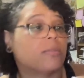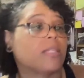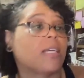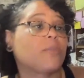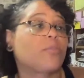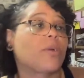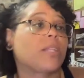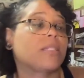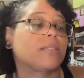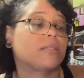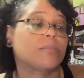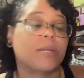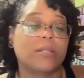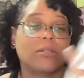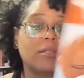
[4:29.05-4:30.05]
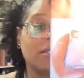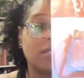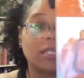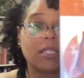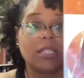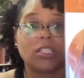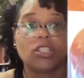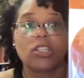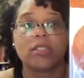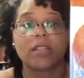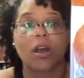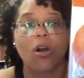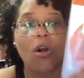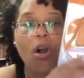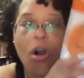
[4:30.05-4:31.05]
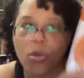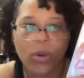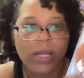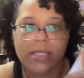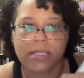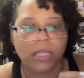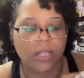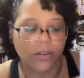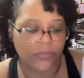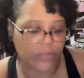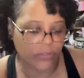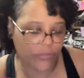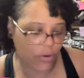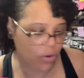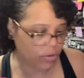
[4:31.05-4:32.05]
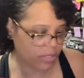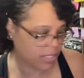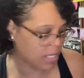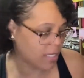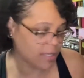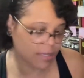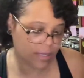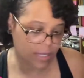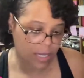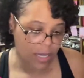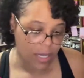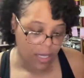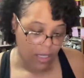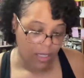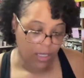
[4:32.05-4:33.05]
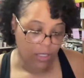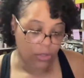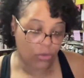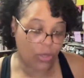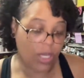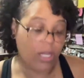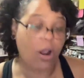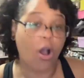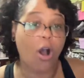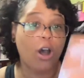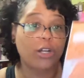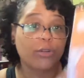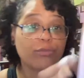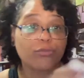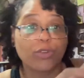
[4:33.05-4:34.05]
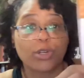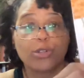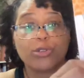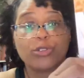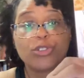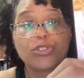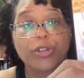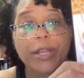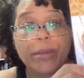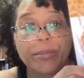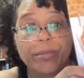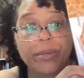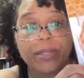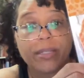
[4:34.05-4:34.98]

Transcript: That probably smells delicious. I always love the fall scents. You get autumn road trip